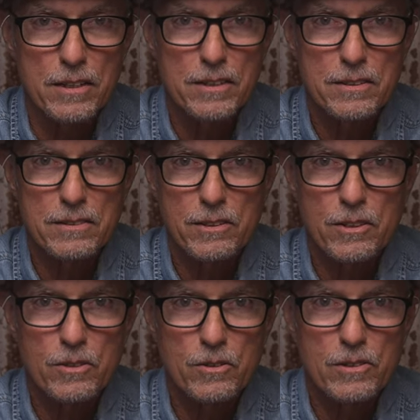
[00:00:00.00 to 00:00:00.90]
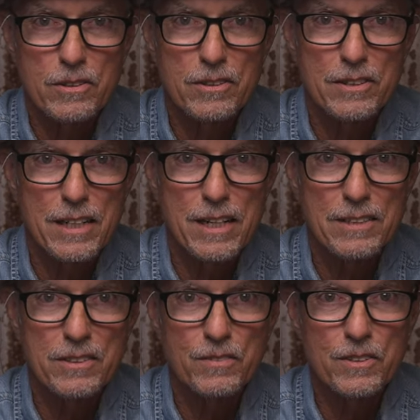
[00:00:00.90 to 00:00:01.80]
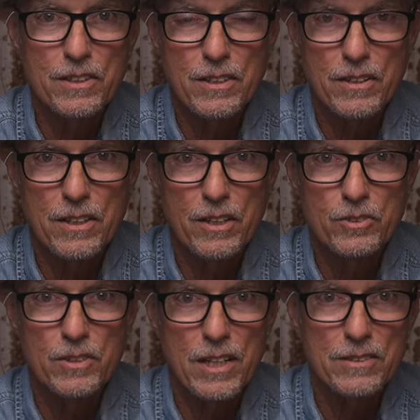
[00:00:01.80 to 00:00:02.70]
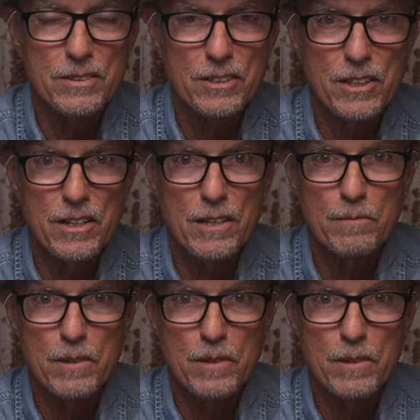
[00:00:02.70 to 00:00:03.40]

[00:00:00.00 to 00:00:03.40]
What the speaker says: So you guys, if you can get to the coast, now's the time.